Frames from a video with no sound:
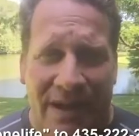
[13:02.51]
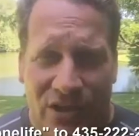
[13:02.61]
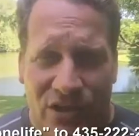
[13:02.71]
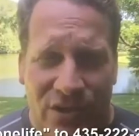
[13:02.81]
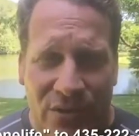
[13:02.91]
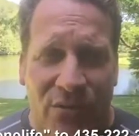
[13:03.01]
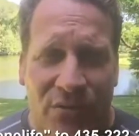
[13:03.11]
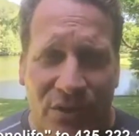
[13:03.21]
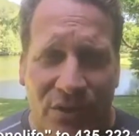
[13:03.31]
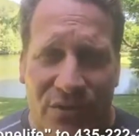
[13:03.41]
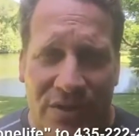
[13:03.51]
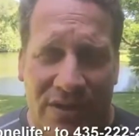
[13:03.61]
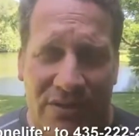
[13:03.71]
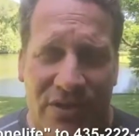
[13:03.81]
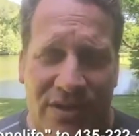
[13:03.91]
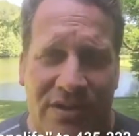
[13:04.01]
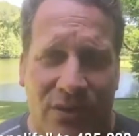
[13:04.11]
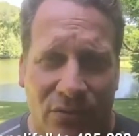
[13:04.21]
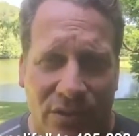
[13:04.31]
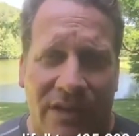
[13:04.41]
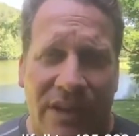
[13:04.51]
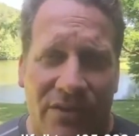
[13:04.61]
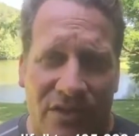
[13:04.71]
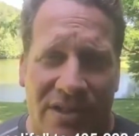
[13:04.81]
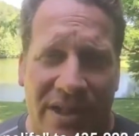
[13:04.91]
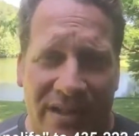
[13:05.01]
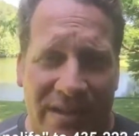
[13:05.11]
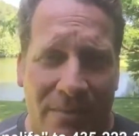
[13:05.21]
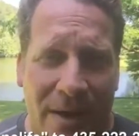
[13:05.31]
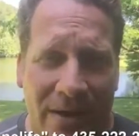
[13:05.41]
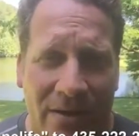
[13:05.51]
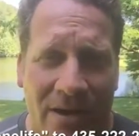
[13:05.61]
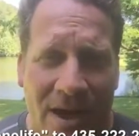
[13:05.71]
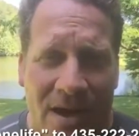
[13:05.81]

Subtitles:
in actually doing real due diligence and really understanding the matter,